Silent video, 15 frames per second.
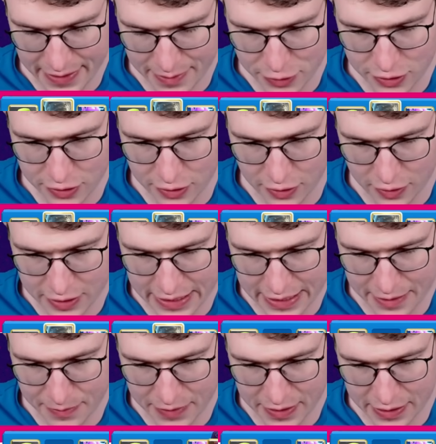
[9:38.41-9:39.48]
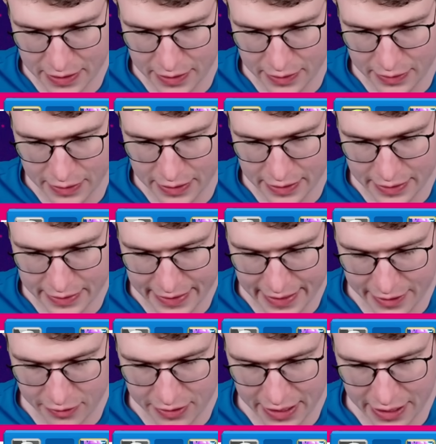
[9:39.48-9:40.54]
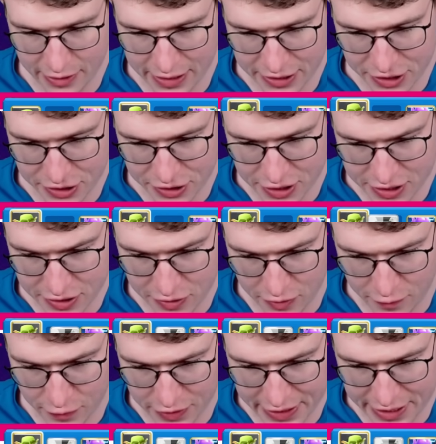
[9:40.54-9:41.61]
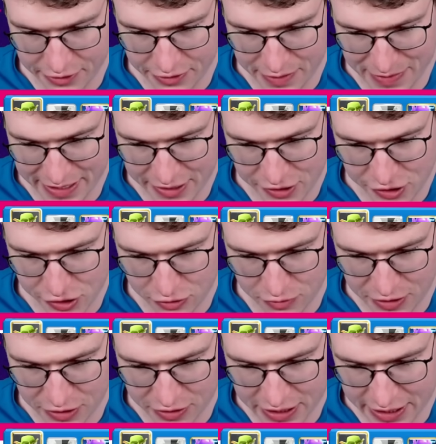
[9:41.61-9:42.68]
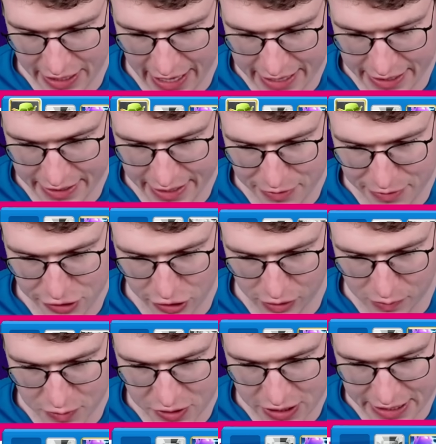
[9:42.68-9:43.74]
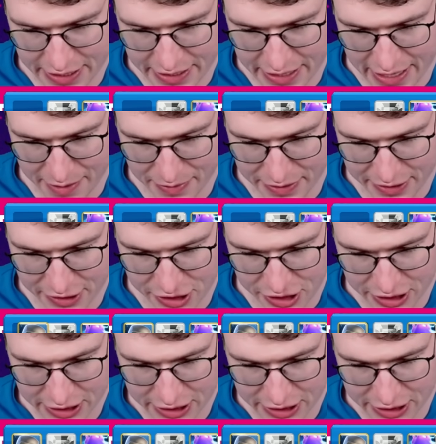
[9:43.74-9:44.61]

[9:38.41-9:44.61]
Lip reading: just gonna go take my NATO there, or like just go for a NATO here, making sure we're not taking any damage, almost any damage.